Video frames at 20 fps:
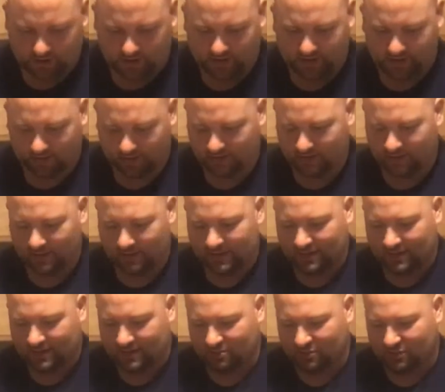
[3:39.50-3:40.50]
sheet,
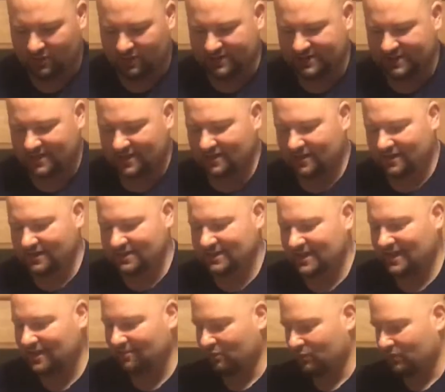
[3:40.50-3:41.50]
place that on
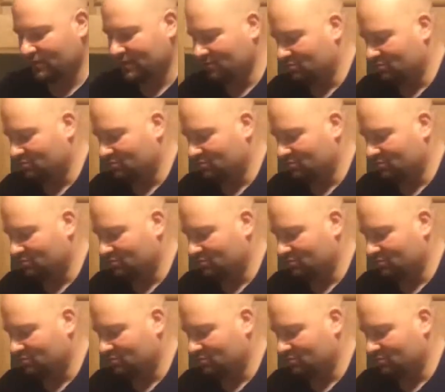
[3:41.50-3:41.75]
top, and we're